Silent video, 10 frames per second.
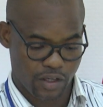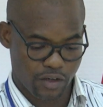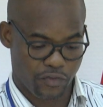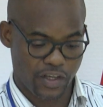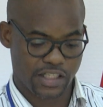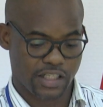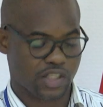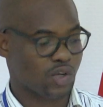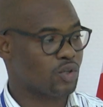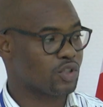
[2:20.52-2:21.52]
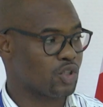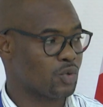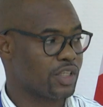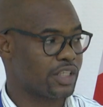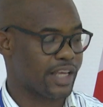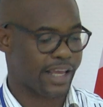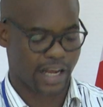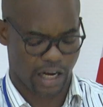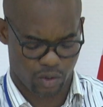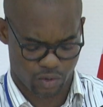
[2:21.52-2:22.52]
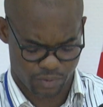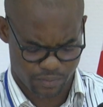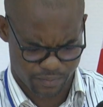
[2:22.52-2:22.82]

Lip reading: facing the sun during the day hour.